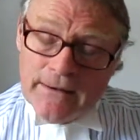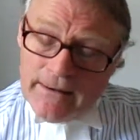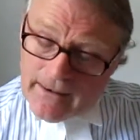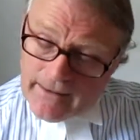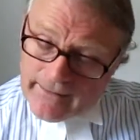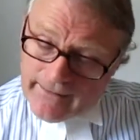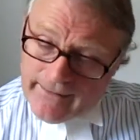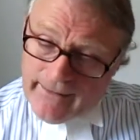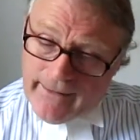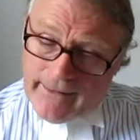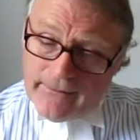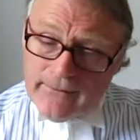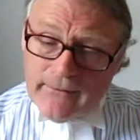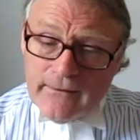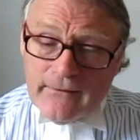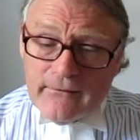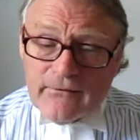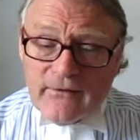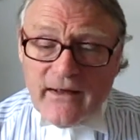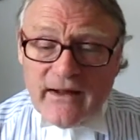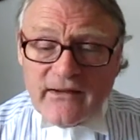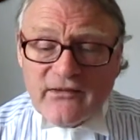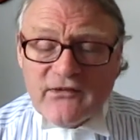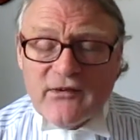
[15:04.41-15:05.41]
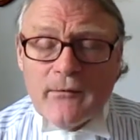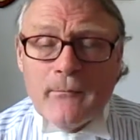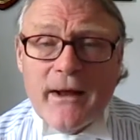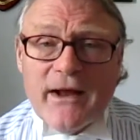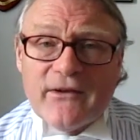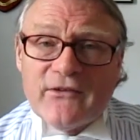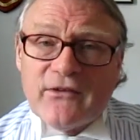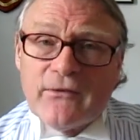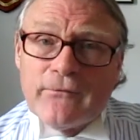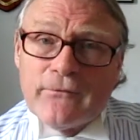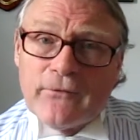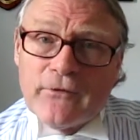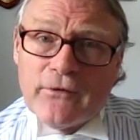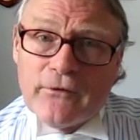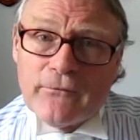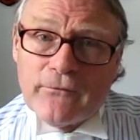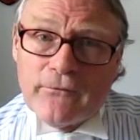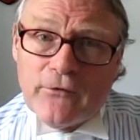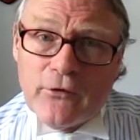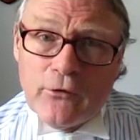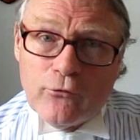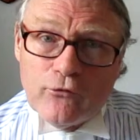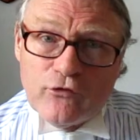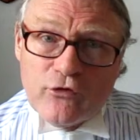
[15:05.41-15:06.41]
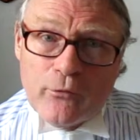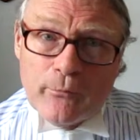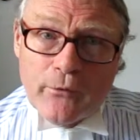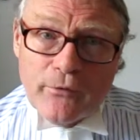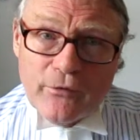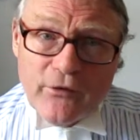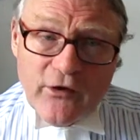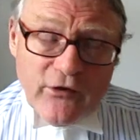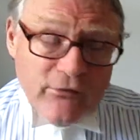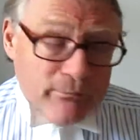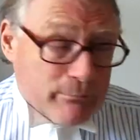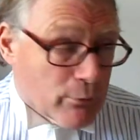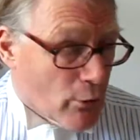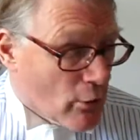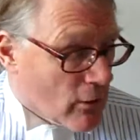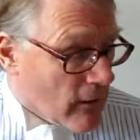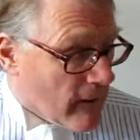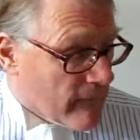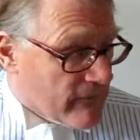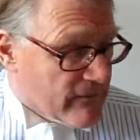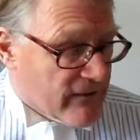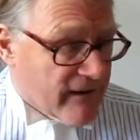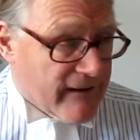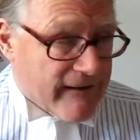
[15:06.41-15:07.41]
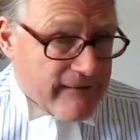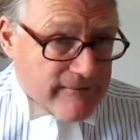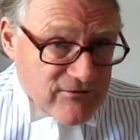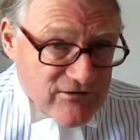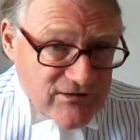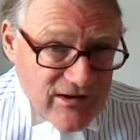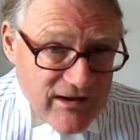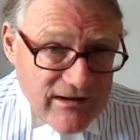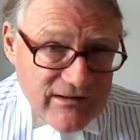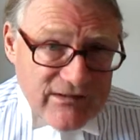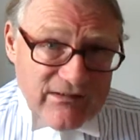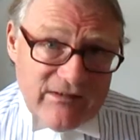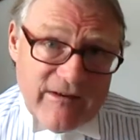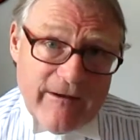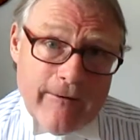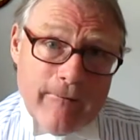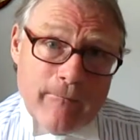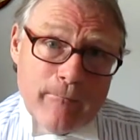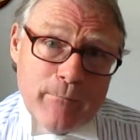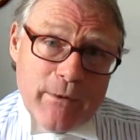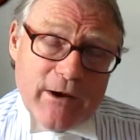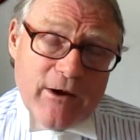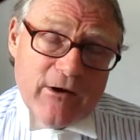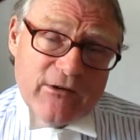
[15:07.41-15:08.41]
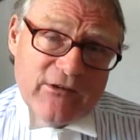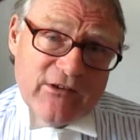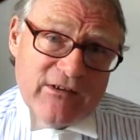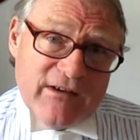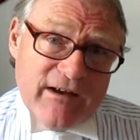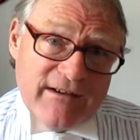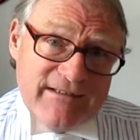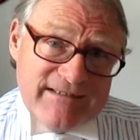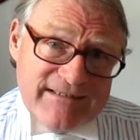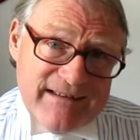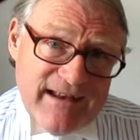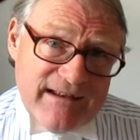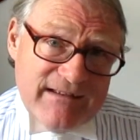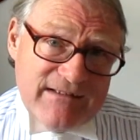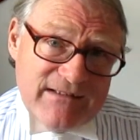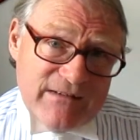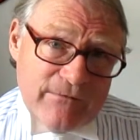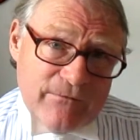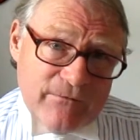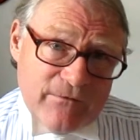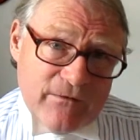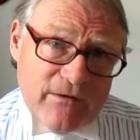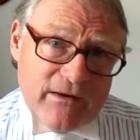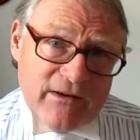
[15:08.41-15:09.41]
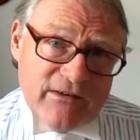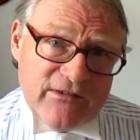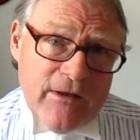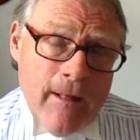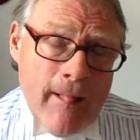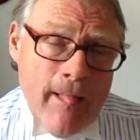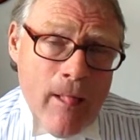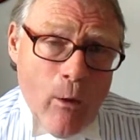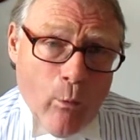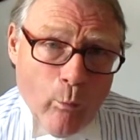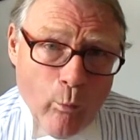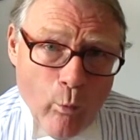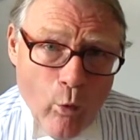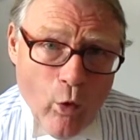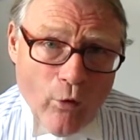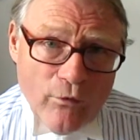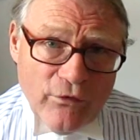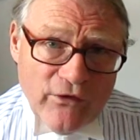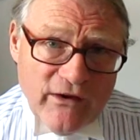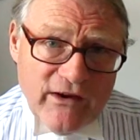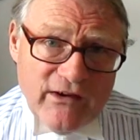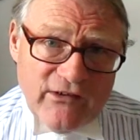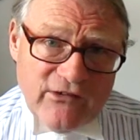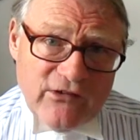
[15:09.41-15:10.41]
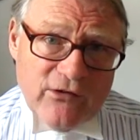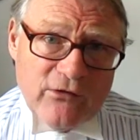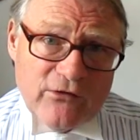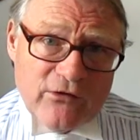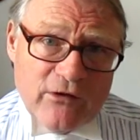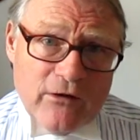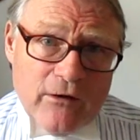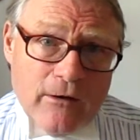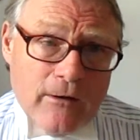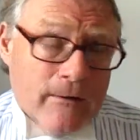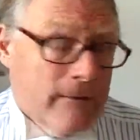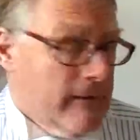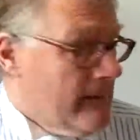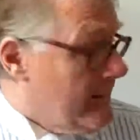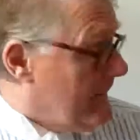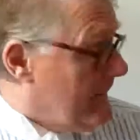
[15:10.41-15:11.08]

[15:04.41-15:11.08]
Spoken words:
Again, that's a matter for the future. But this book, I think, does help because it identifies what the issues are